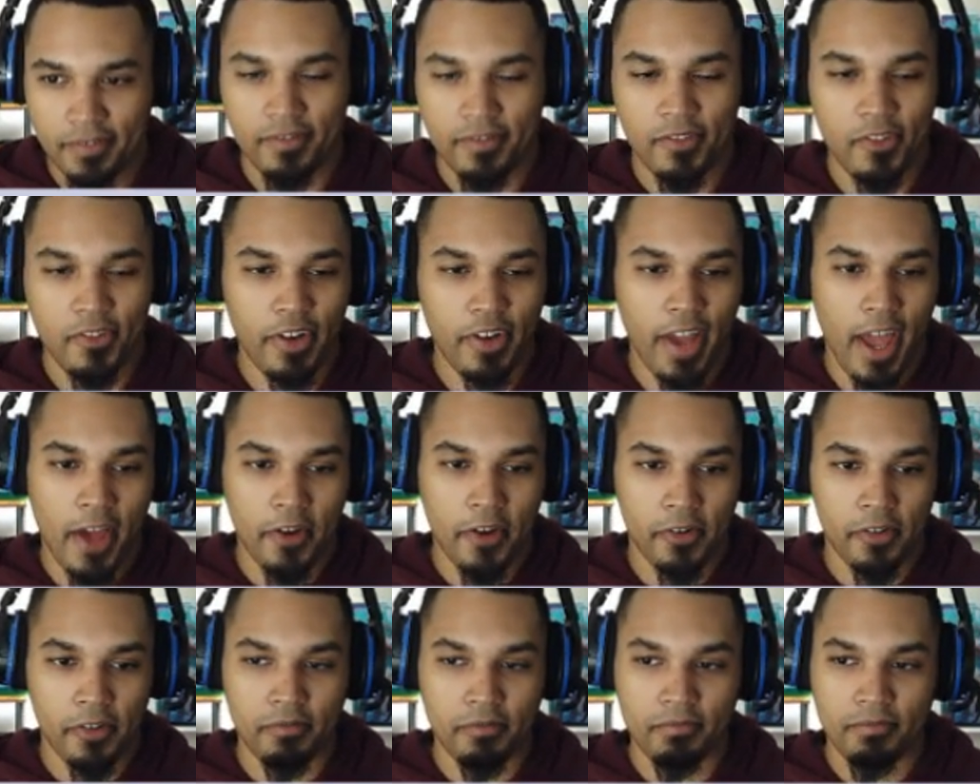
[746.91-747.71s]
Look at
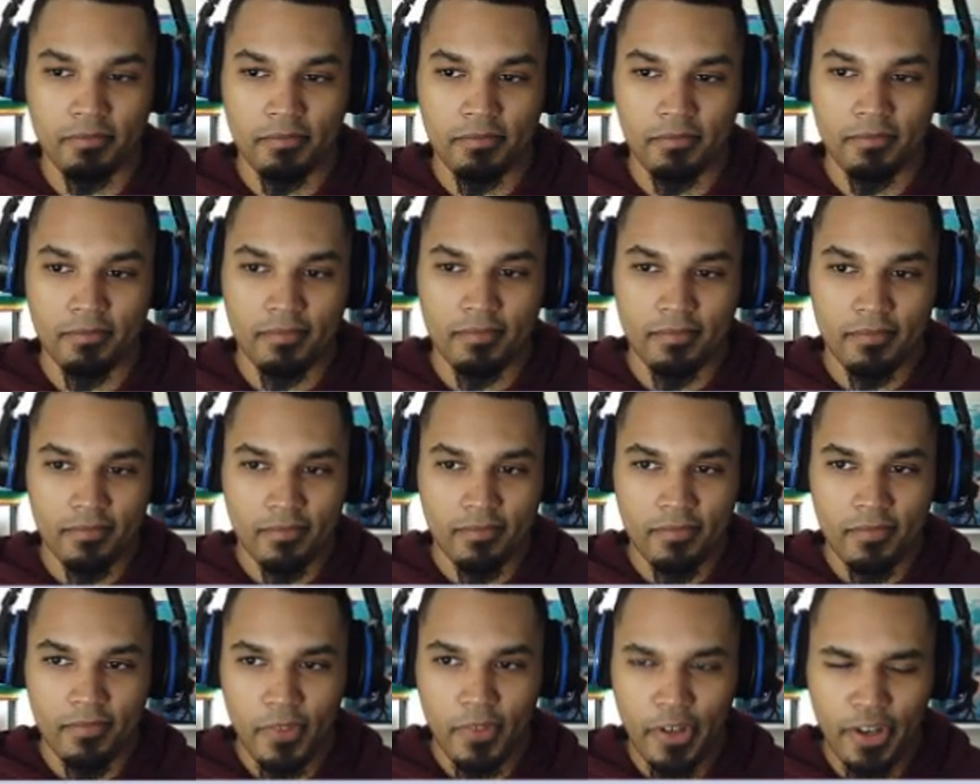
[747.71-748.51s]
her.
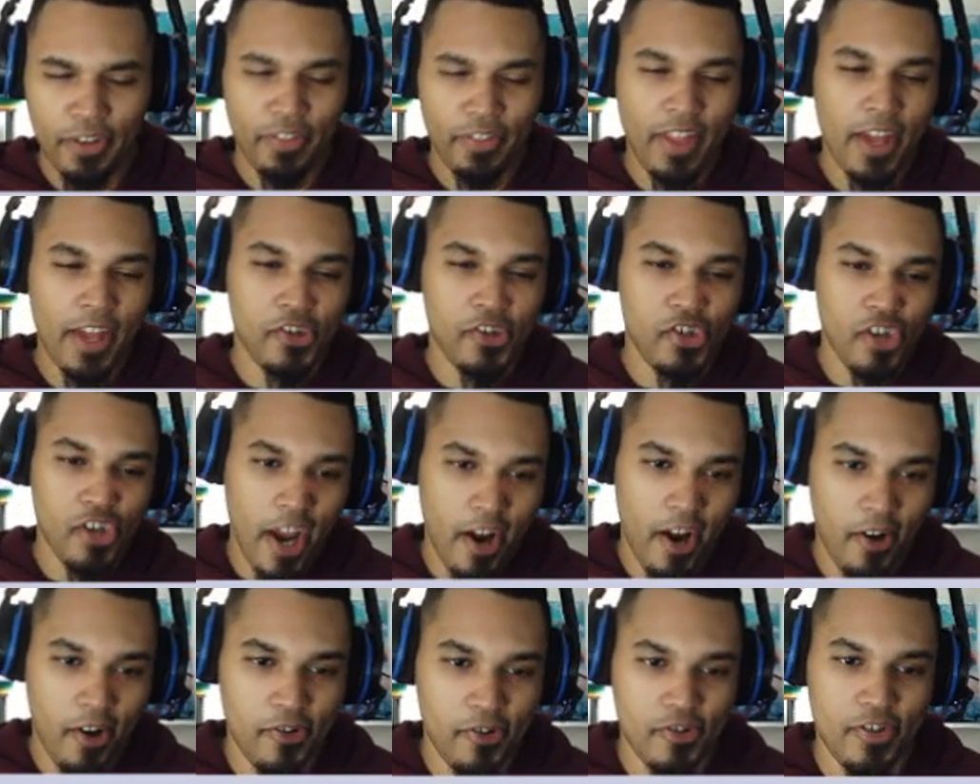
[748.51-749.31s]
Look at that
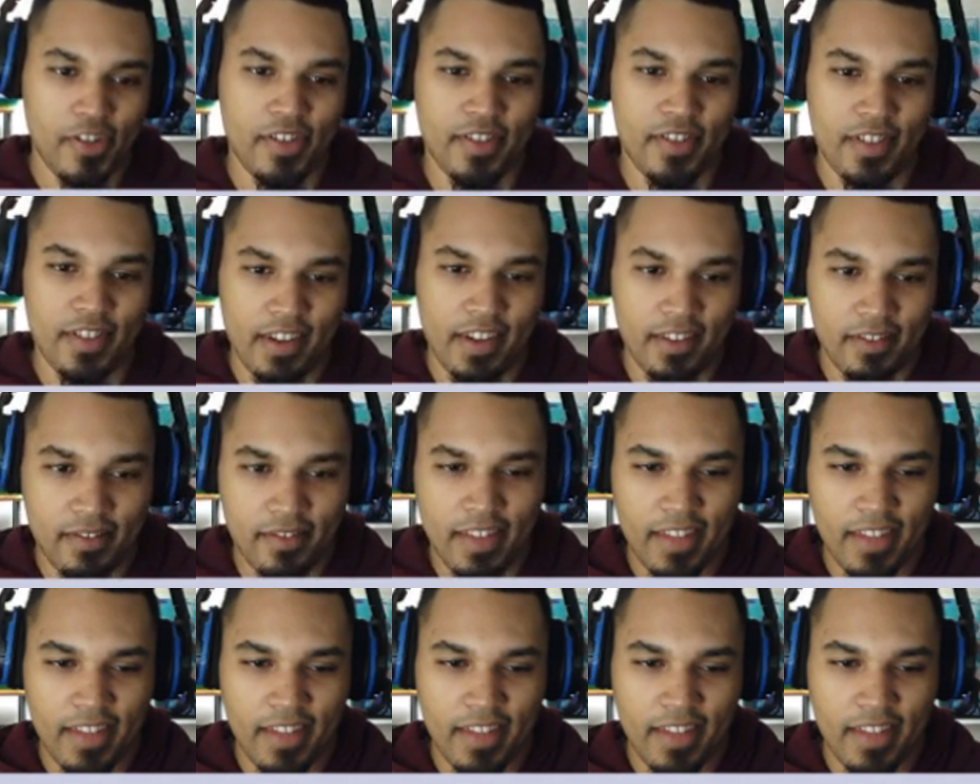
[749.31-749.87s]
chair she's in.